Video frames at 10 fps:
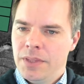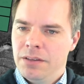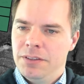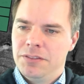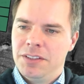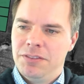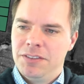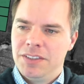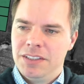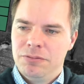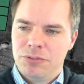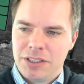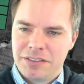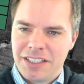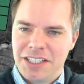50/50. Well,
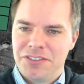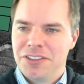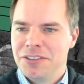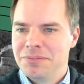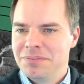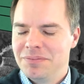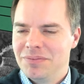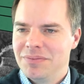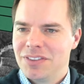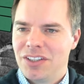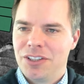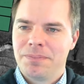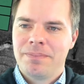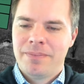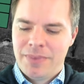it saved. So
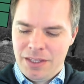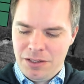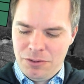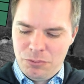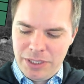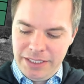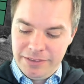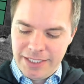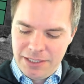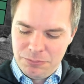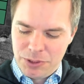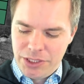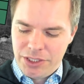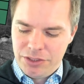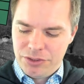when in doubt, what
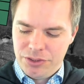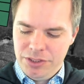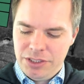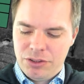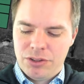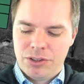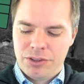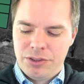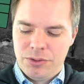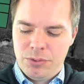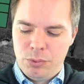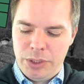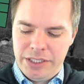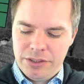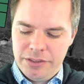you can do on
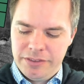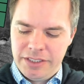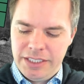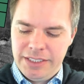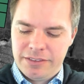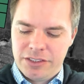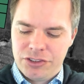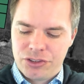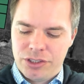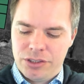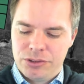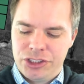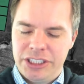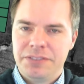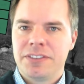Windows, it is
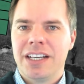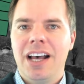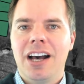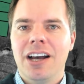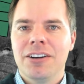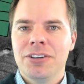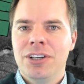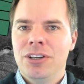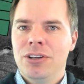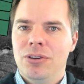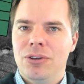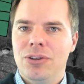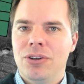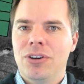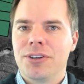Control-Shift-R,
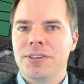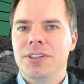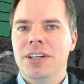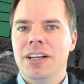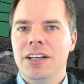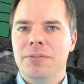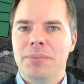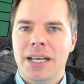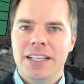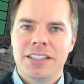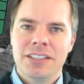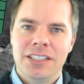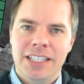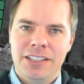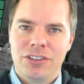or on Mac
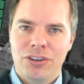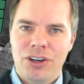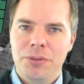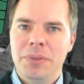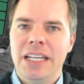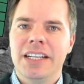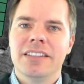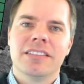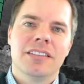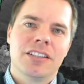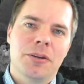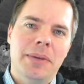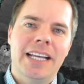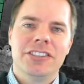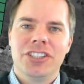in Chrome, it is
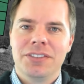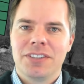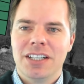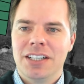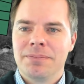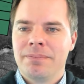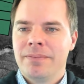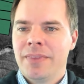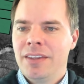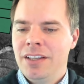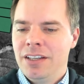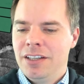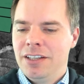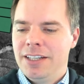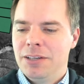Command-Shift-R.
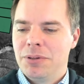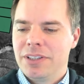Now what